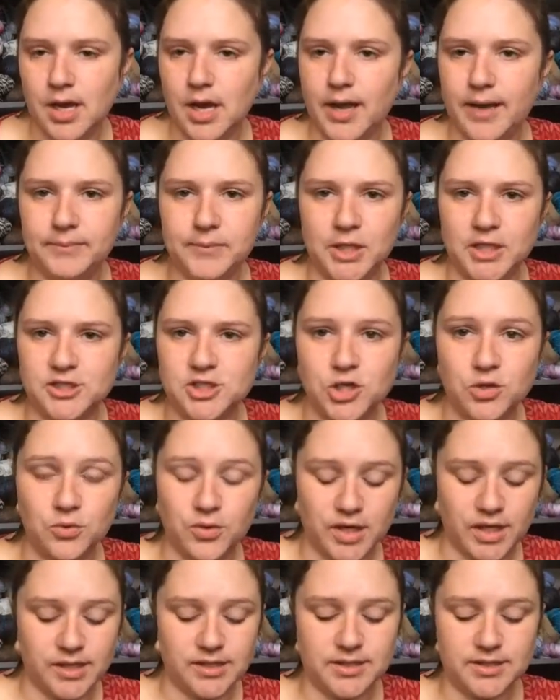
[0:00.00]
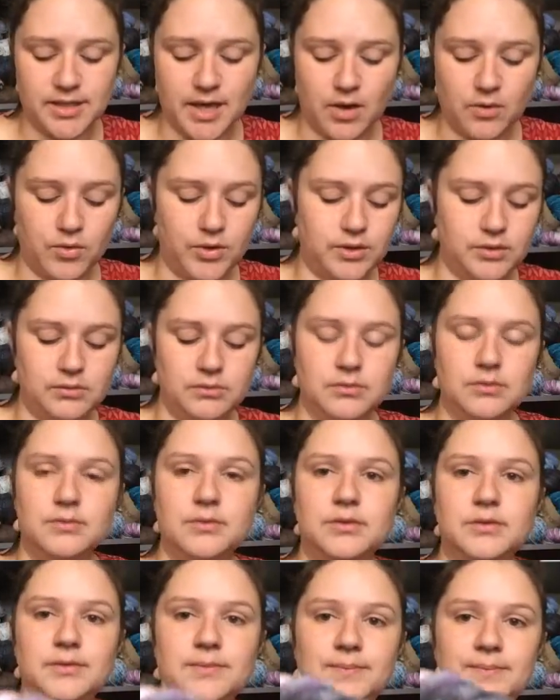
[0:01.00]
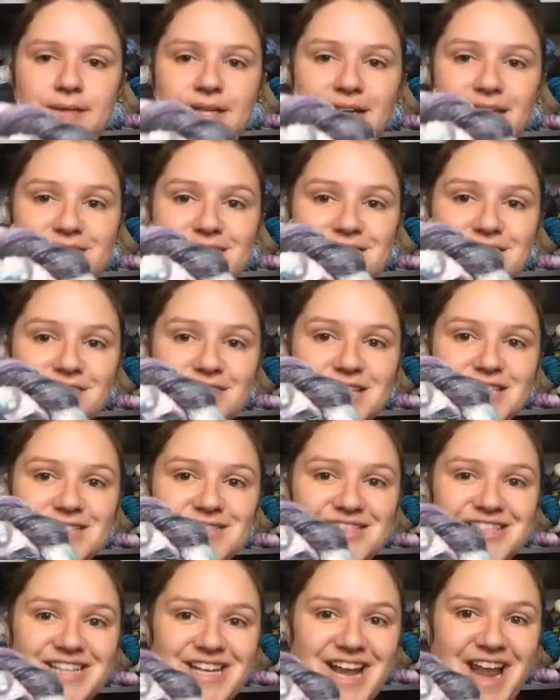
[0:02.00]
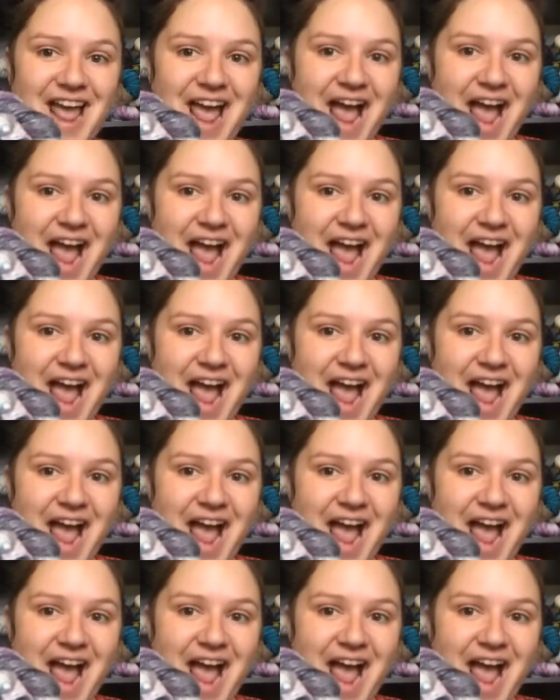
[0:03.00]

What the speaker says: I'm not sure when I did that one, but I also have this one.